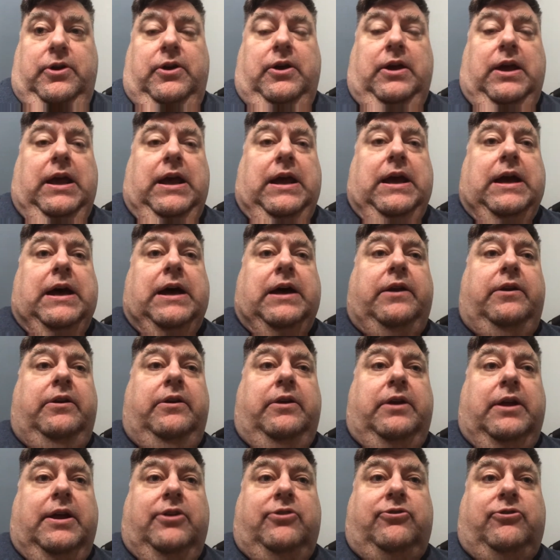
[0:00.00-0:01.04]

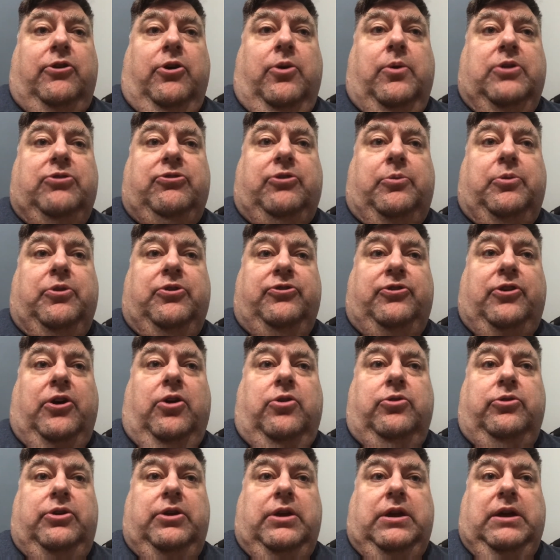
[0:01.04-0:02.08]
And so as a
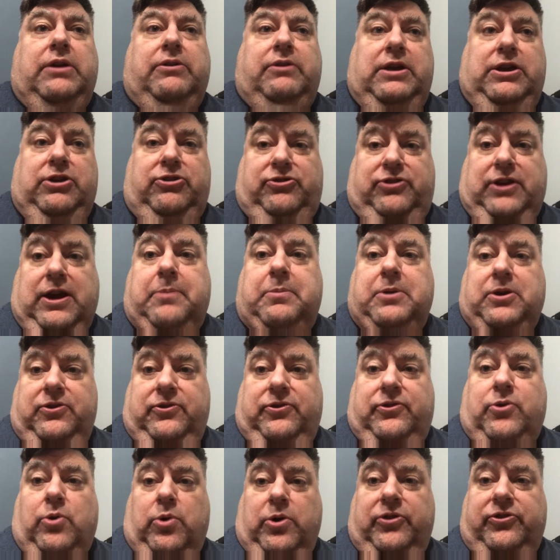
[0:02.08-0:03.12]
result, each segment is,
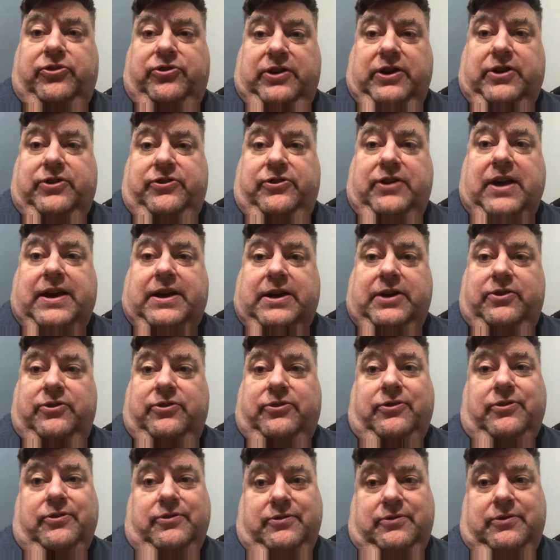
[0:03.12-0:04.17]
of course, 6
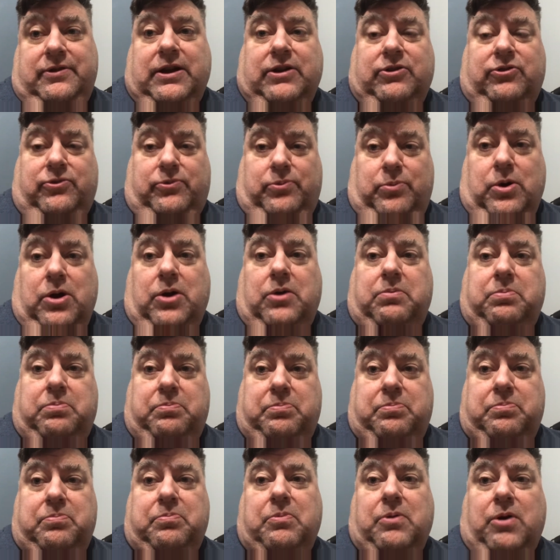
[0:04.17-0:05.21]
seconds. That's where
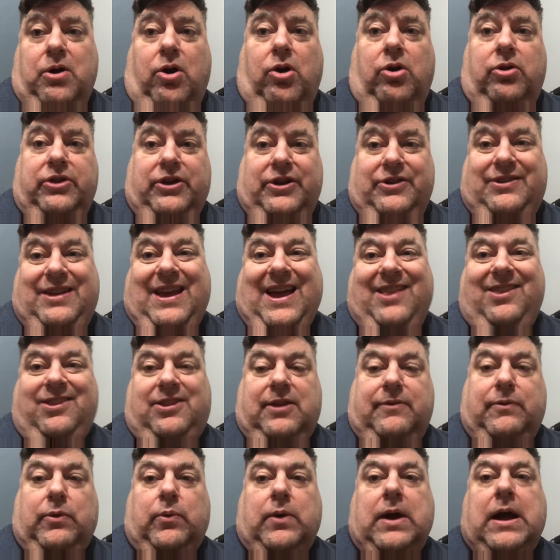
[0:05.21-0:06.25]
the 10th
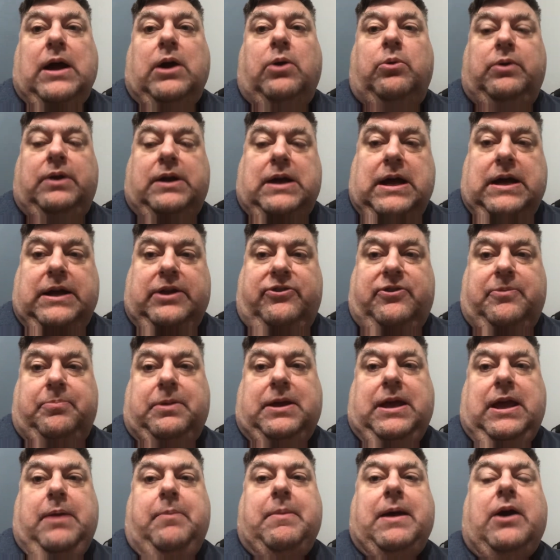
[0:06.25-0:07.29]
of a round concept
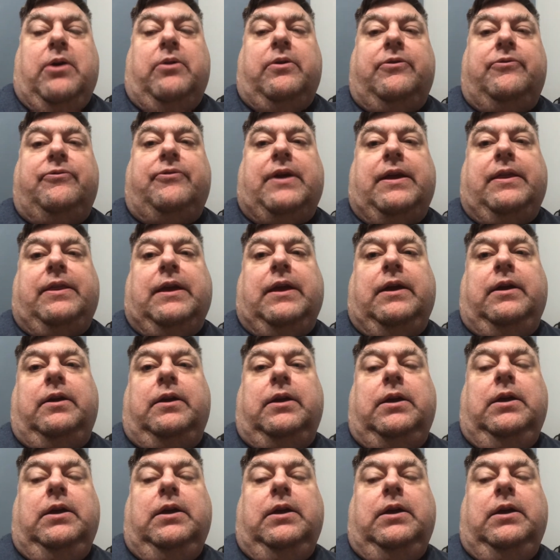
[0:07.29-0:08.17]
came out of, I think.